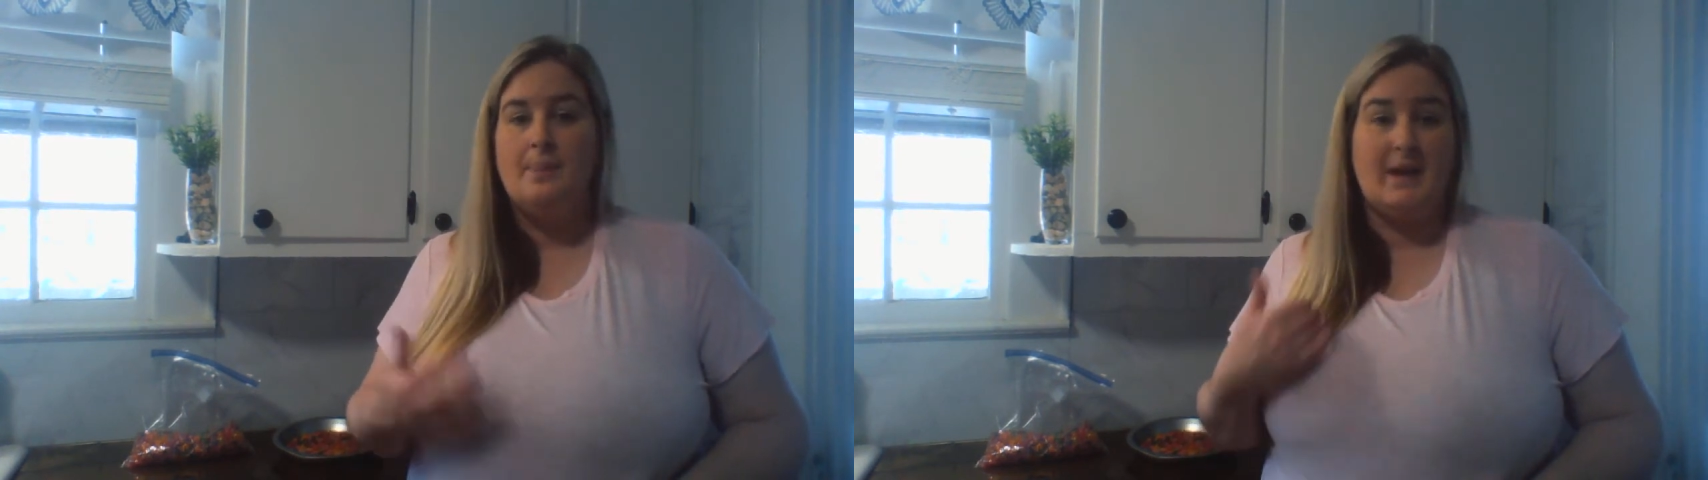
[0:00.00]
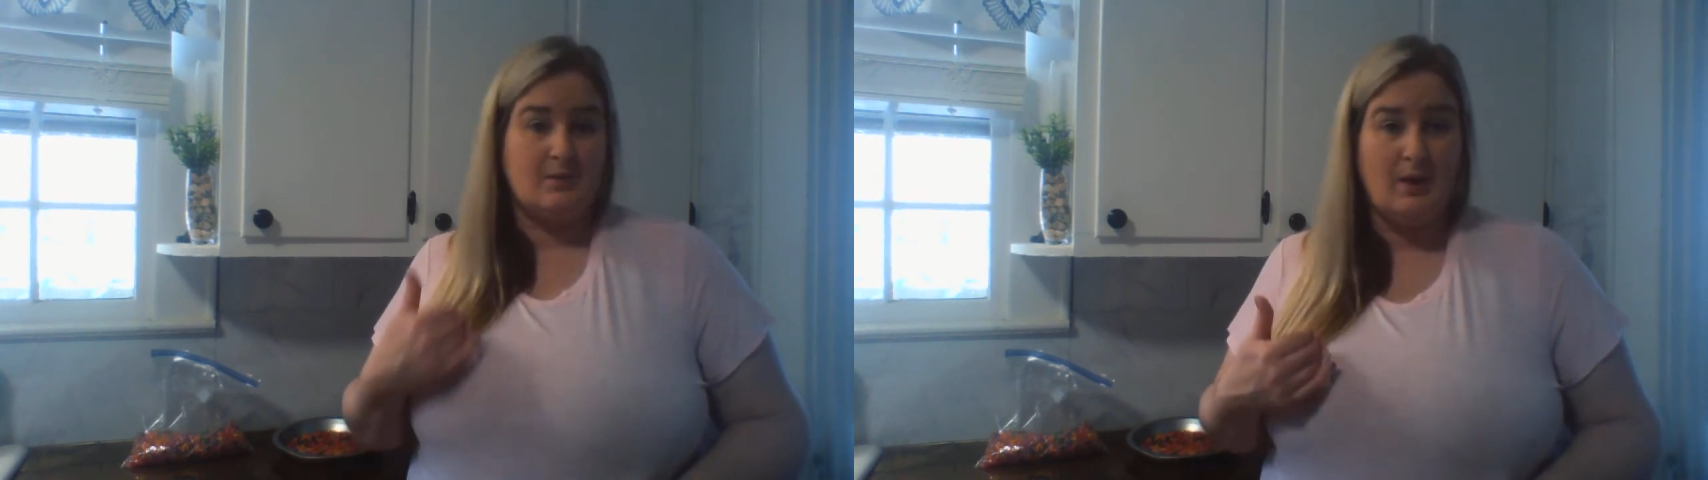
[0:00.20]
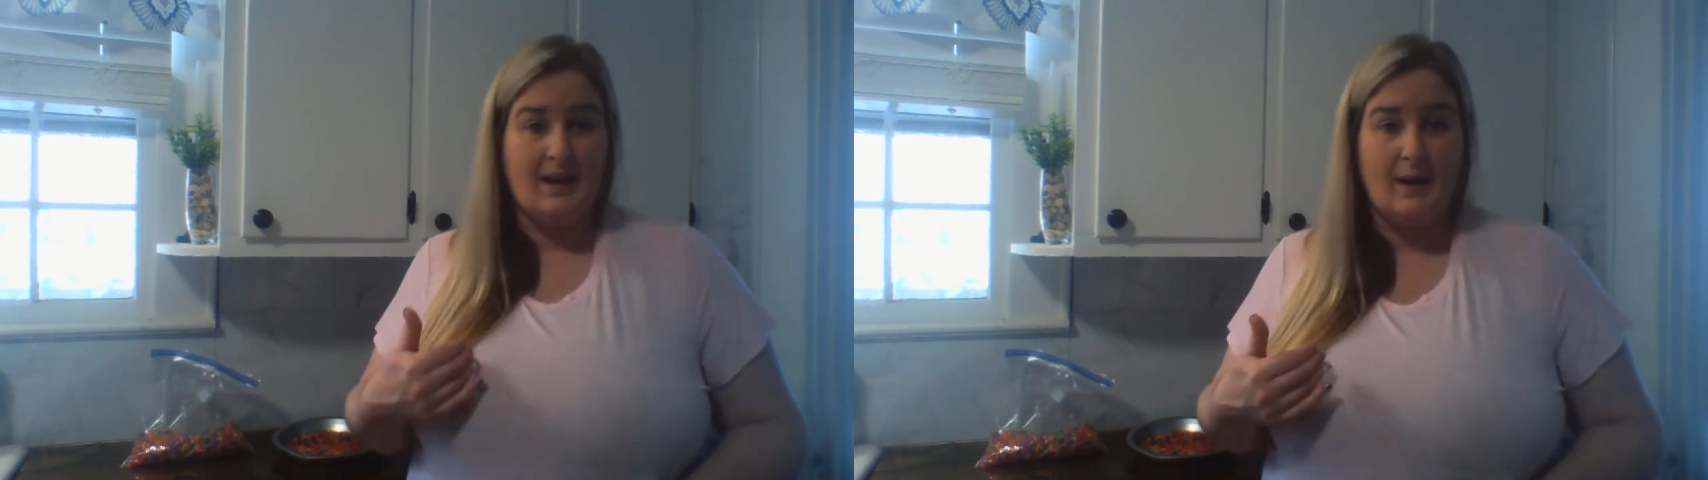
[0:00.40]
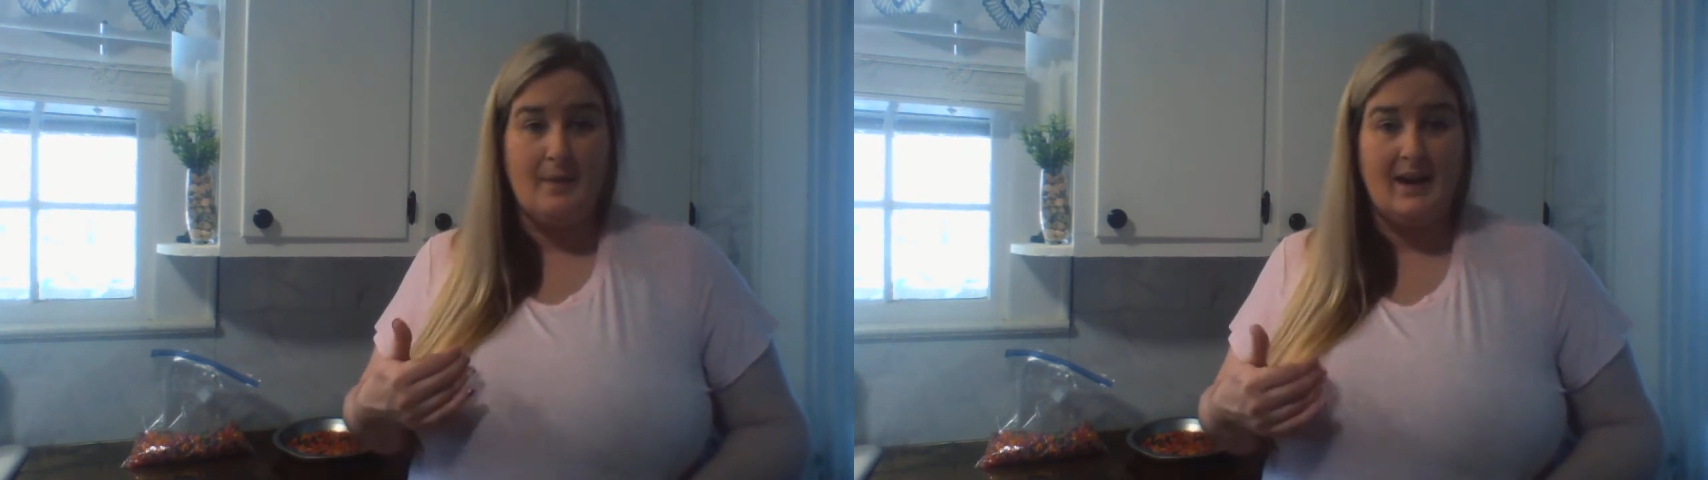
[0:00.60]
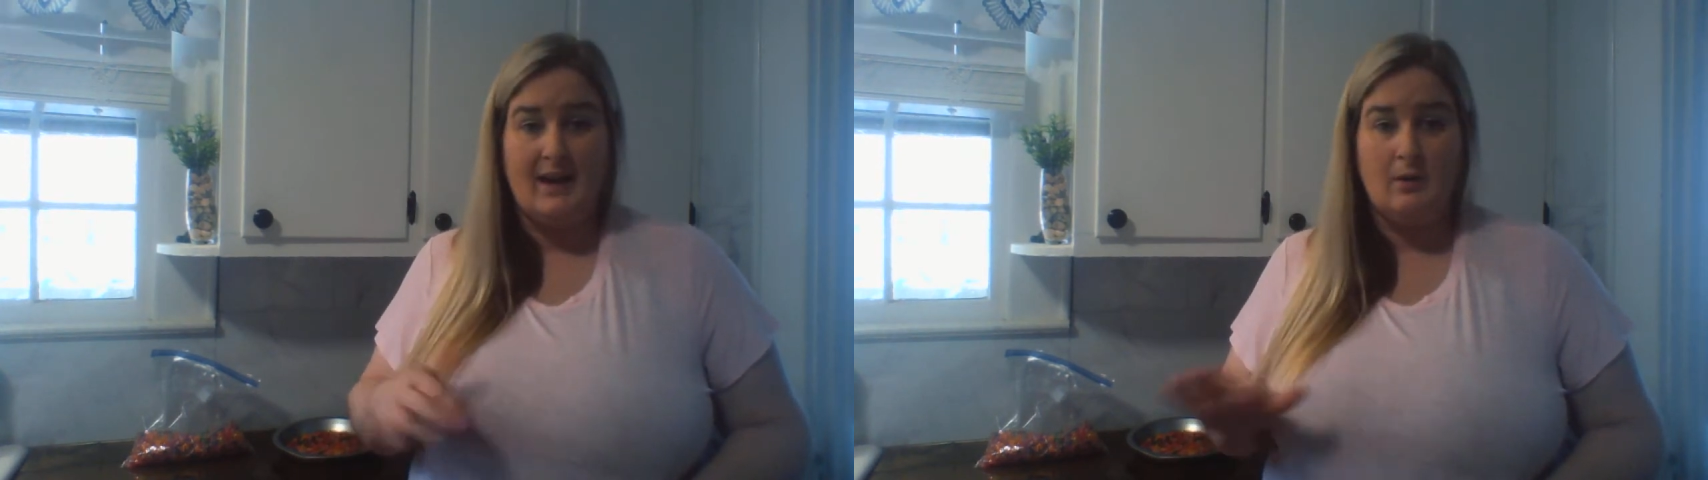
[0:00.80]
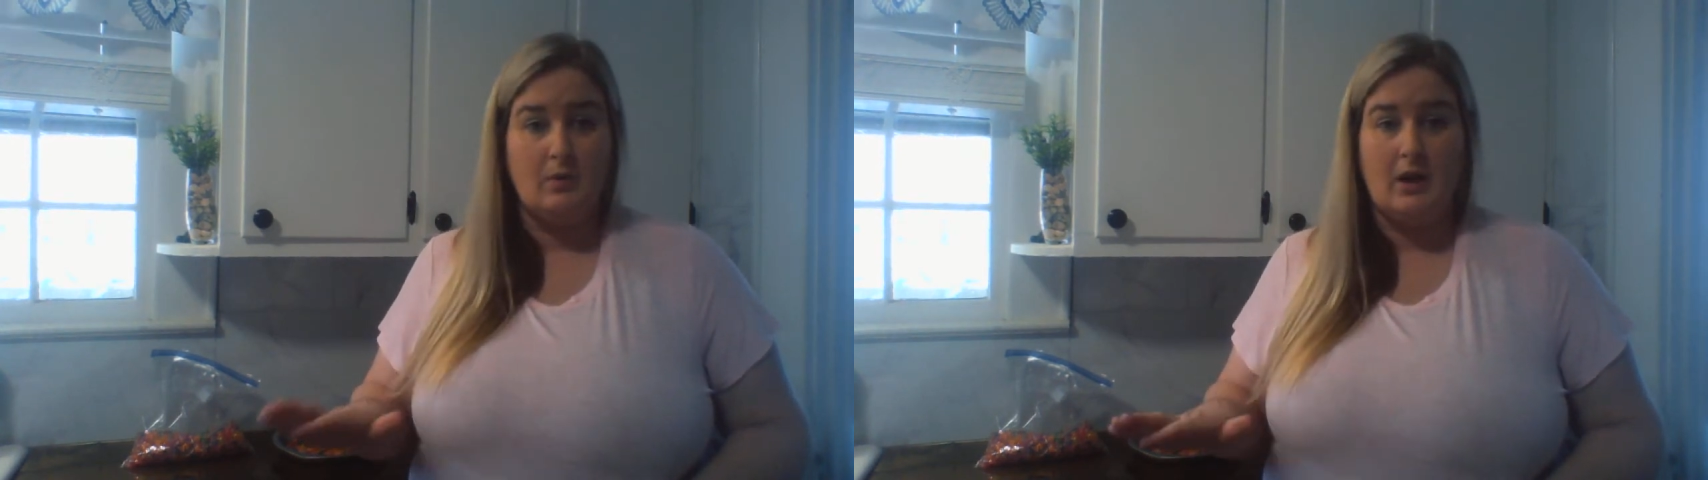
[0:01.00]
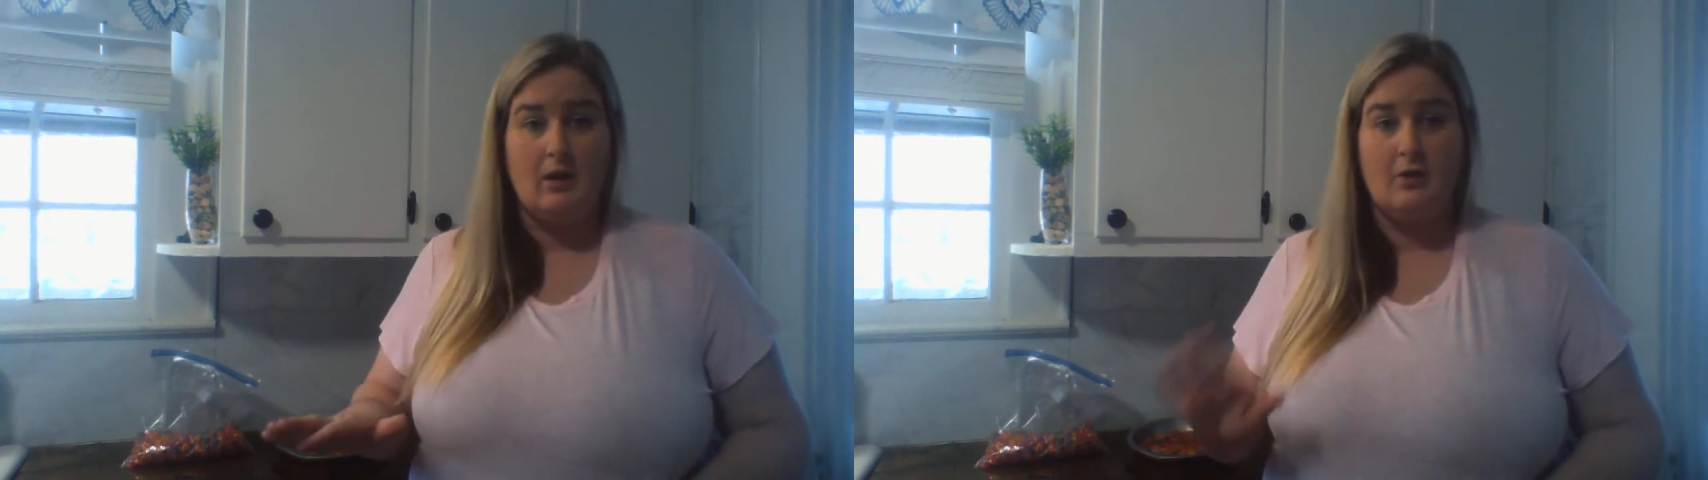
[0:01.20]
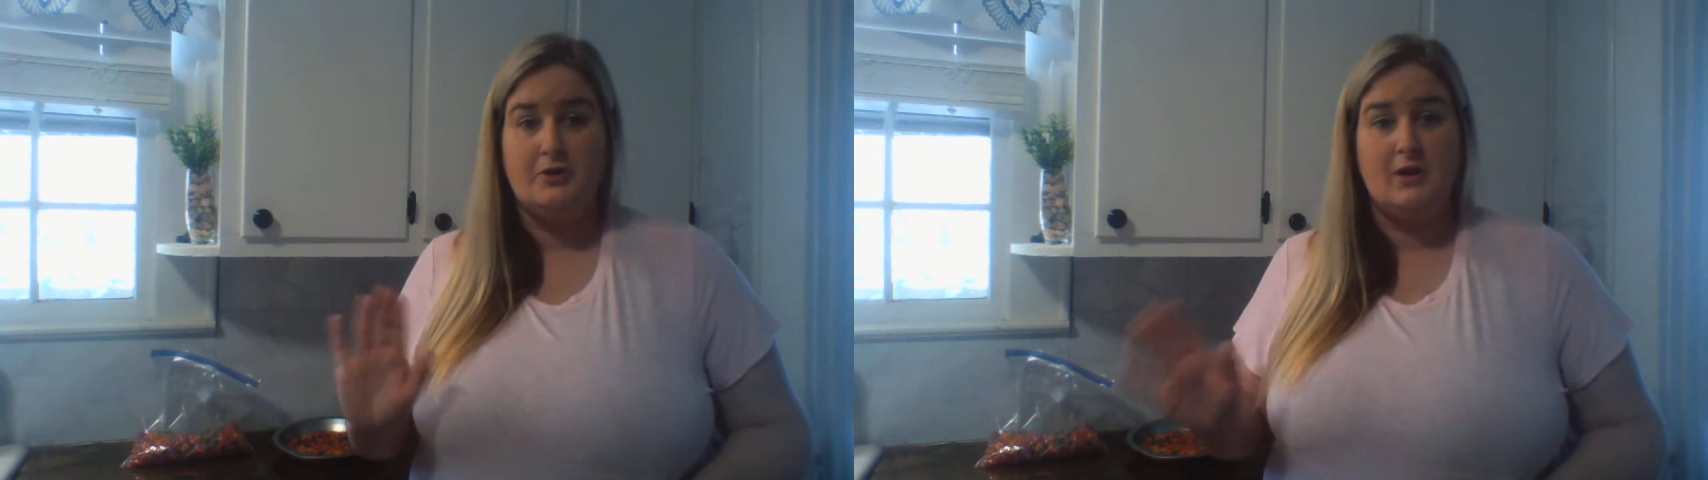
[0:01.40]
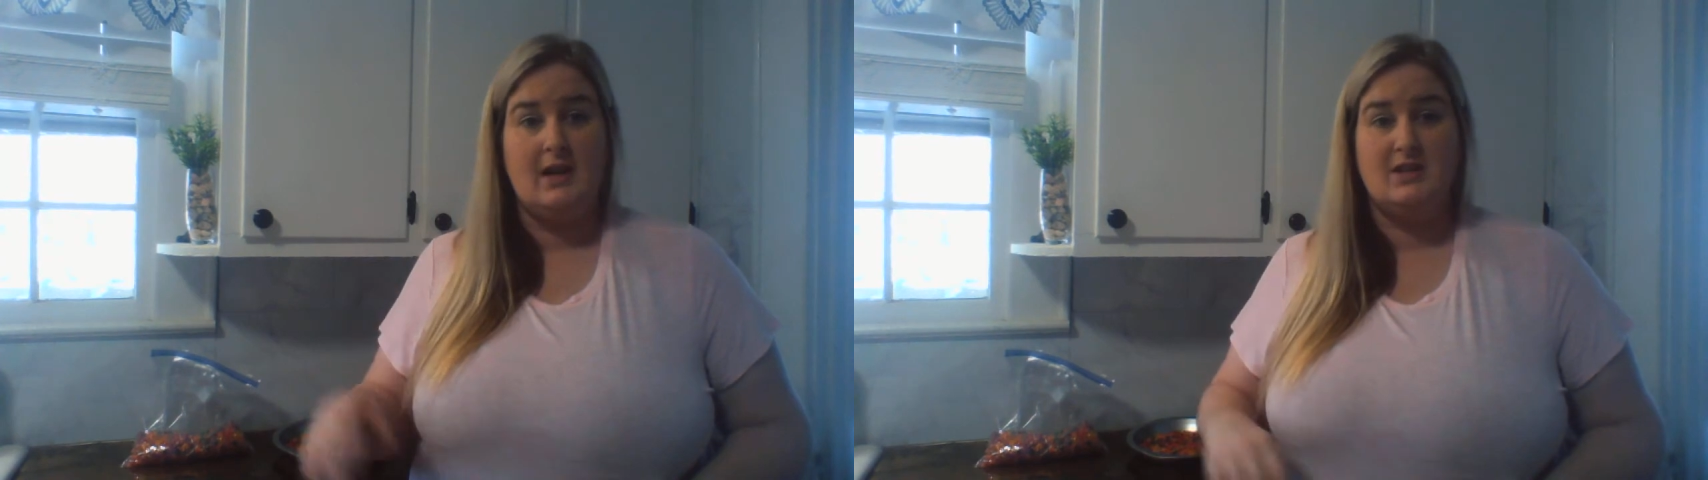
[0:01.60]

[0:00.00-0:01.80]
That's where I got mine at, were Dollar Tree.